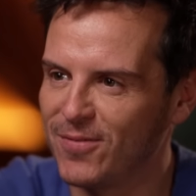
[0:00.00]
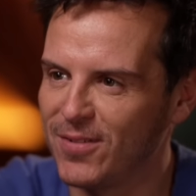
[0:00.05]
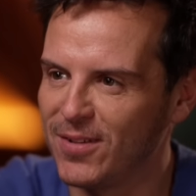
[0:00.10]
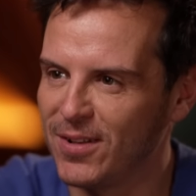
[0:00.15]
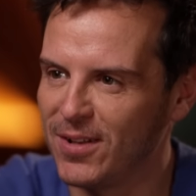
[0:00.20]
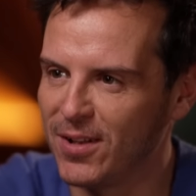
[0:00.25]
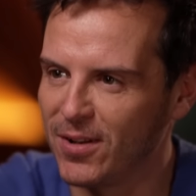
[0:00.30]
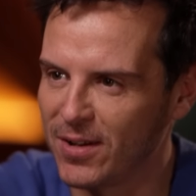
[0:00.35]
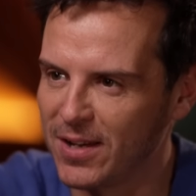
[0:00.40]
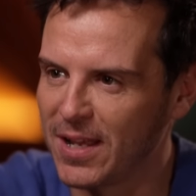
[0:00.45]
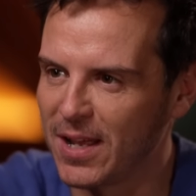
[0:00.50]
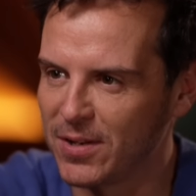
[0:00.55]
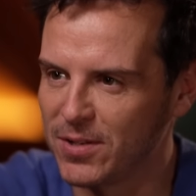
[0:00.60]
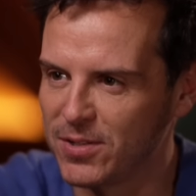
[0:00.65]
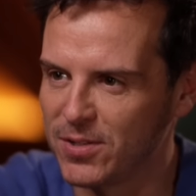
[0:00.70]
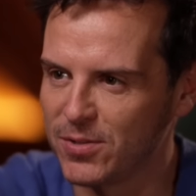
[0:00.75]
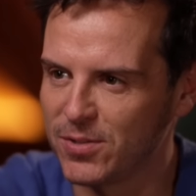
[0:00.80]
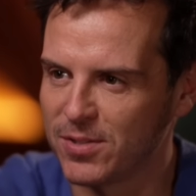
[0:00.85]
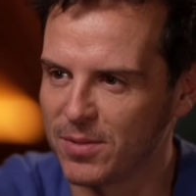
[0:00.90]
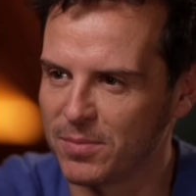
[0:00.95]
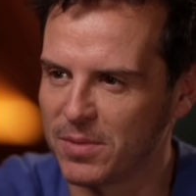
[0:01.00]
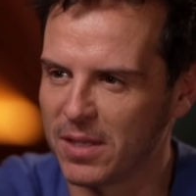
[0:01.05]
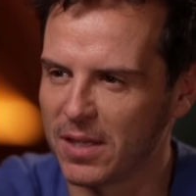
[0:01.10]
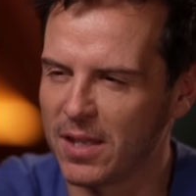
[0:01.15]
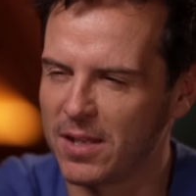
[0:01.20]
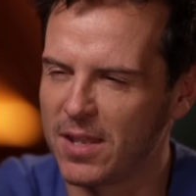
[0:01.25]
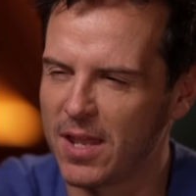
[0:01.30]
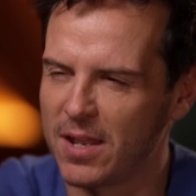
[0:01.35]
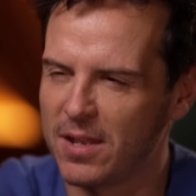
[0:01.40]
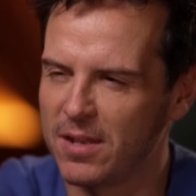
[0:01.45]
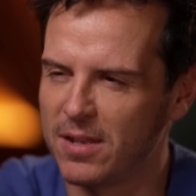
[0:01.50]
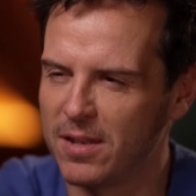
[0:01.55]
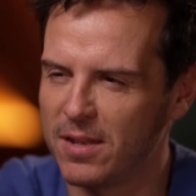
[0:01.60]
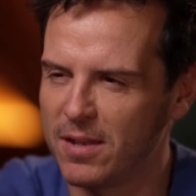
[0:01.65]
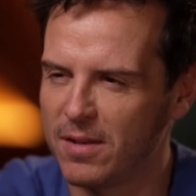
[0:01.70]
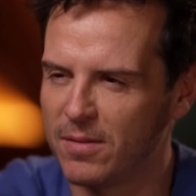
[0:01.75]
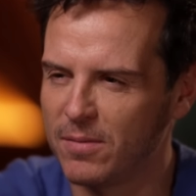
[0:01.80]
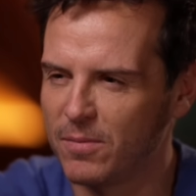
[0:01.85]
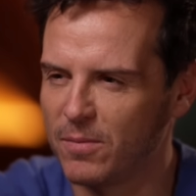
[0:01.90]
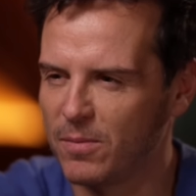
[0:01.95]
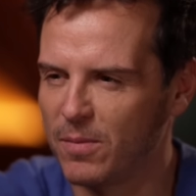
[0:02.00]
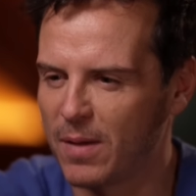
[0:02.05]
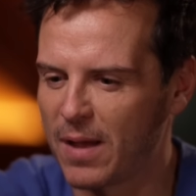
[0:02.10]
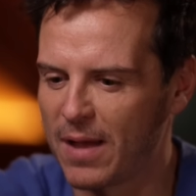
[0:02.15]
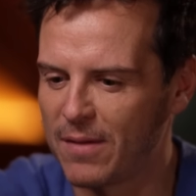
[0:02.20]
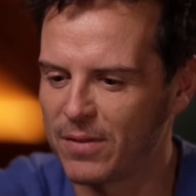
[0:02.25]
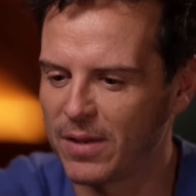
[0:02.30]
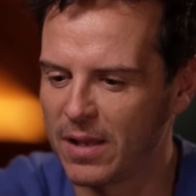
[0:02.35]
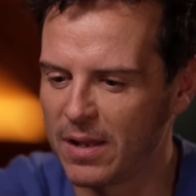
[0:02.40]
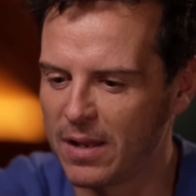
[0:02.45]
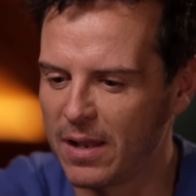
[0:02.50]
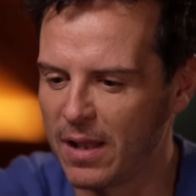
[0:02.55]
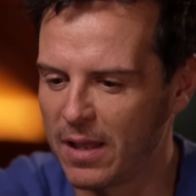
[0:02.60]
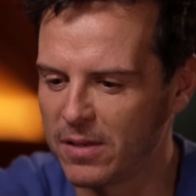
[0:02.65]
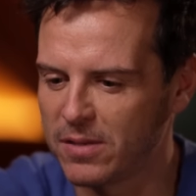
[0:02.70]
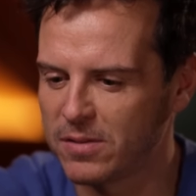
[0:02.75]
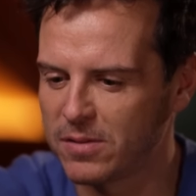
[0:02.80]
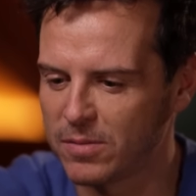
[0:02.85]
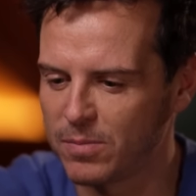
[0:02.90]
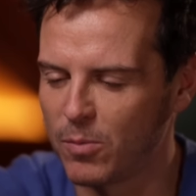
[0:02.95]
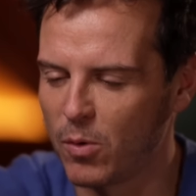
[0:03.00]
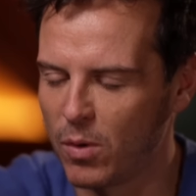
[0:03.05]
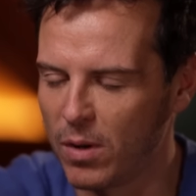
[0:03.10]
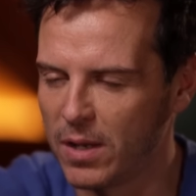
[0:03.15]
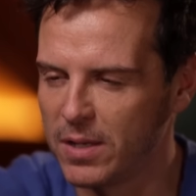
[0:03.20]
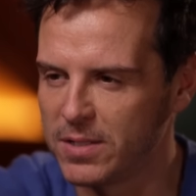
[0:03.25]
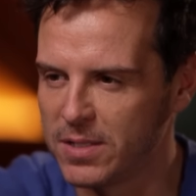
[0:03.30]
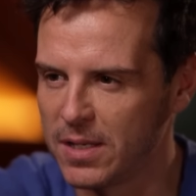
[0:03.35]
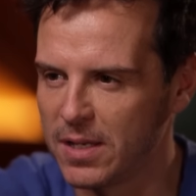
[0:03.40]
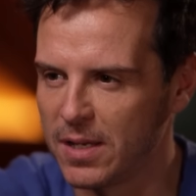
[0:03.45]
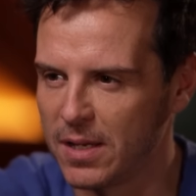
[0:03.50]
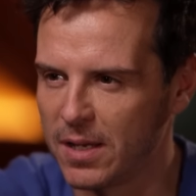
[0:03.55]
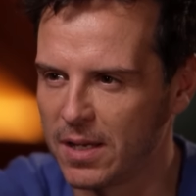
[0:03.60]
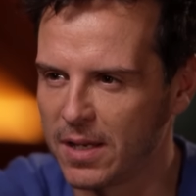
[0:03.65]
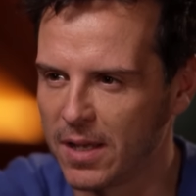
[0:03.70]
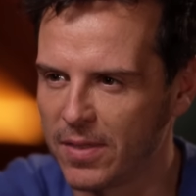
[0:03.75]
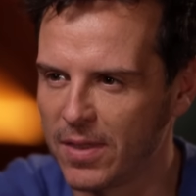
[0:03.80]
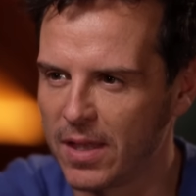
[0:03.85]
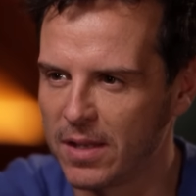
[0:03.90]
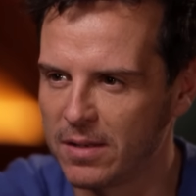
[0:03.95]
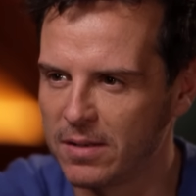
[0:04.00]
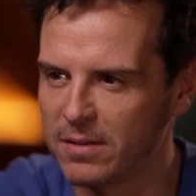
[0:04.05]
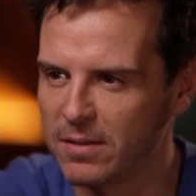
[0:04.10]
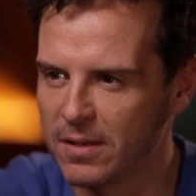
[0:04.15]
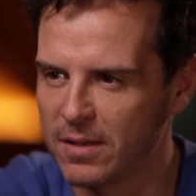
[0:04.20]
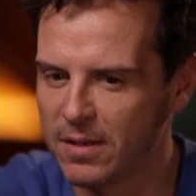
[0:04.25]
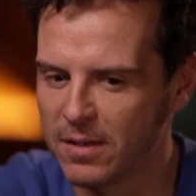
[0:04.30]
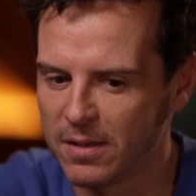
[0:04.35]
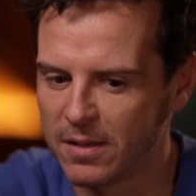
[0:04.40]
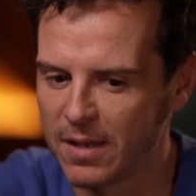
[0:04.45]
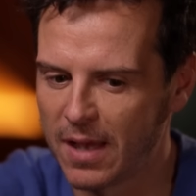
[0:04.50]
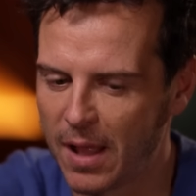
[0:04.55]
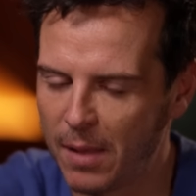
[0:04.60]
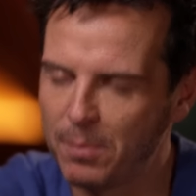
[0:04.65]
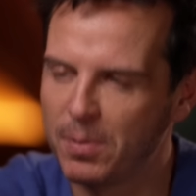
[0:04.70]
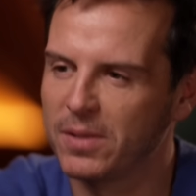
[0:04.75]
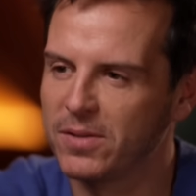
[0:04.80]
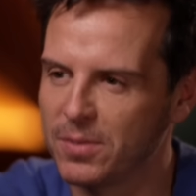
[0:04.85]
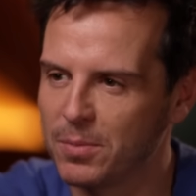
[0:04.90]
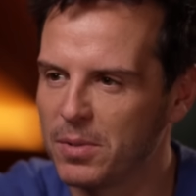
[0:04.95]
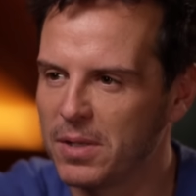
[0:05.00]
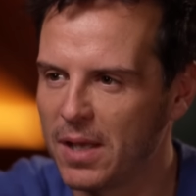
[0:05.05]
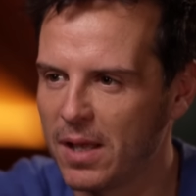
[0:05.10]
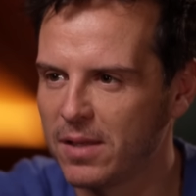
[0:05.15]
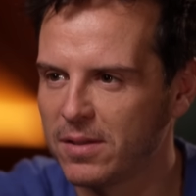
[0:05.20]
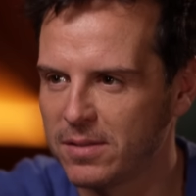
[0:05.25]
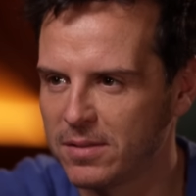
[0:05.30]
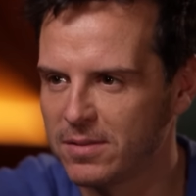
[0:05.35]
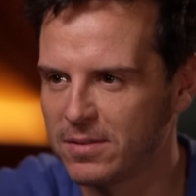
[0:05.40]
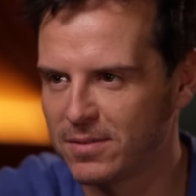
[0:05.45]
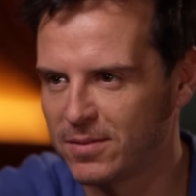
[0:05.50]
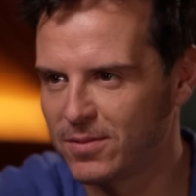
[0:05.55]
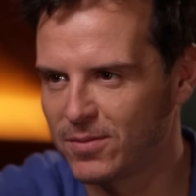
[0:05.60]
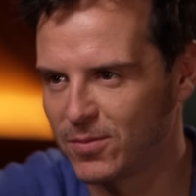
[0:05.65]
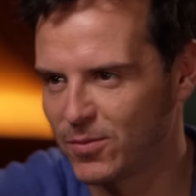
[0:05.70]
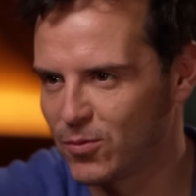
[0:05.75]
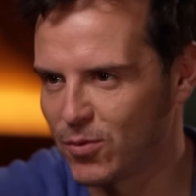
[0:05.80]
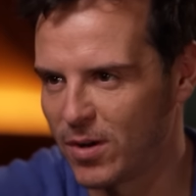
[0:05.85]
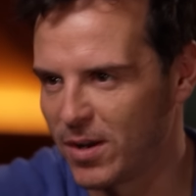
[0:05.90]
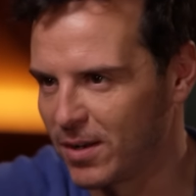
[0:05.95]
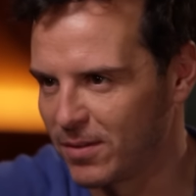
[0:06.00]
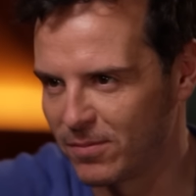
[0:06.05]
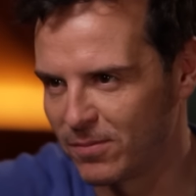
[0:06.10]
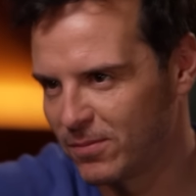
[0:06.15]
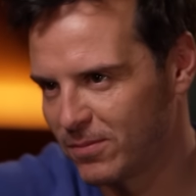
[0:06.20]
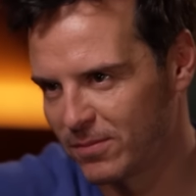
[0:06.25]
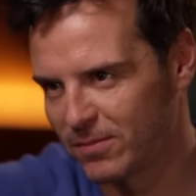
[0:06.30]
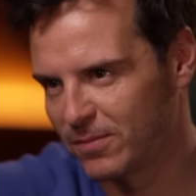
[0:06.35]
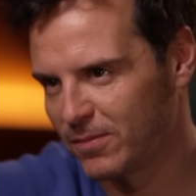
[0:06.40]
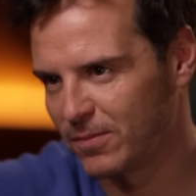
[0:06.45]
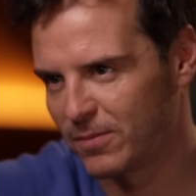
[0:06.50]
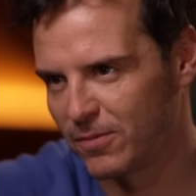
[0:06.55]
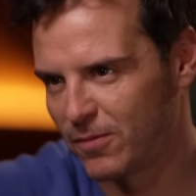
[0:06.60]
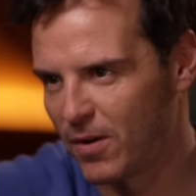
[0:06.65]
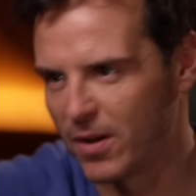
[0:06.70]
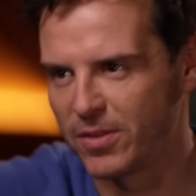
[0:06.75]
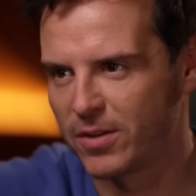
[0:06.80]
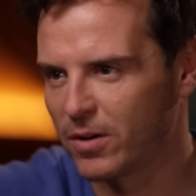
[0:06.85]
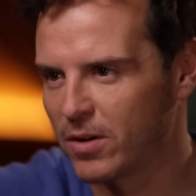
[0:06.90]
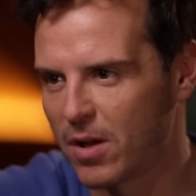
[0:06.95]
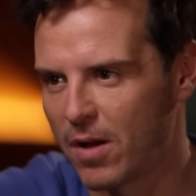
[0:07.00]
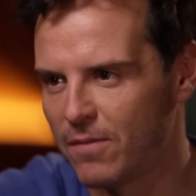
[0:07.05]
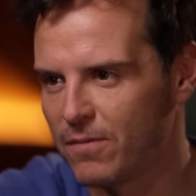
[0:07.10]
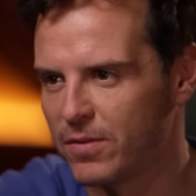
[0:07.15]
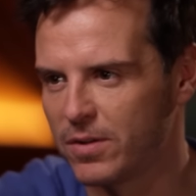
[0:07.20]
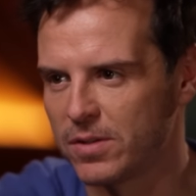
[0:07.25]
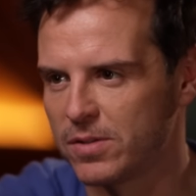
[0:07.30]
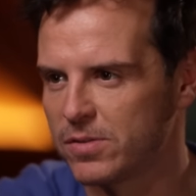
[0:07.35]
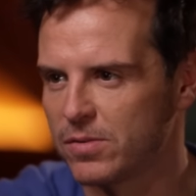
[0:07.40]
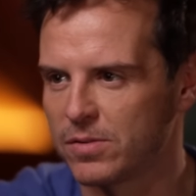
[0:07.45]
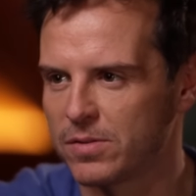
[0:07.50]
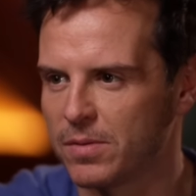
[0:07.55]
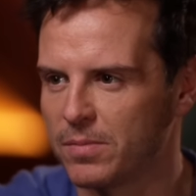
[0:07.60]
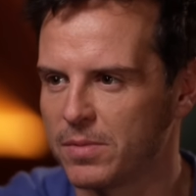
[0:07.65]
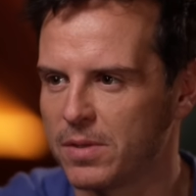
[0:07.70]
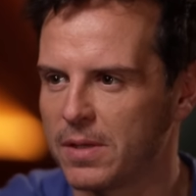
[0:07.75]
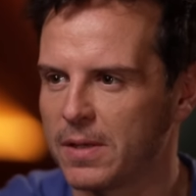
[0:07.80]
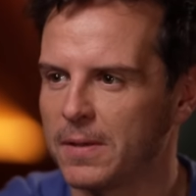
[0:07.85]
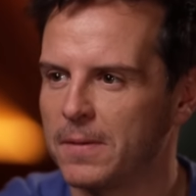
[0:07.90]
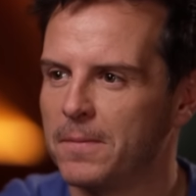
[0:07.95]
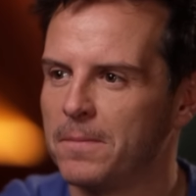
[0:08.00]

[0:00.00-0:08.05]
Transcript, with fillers: learning how to do something and then having a small idea and then helping somebody else try and find their confidence or something.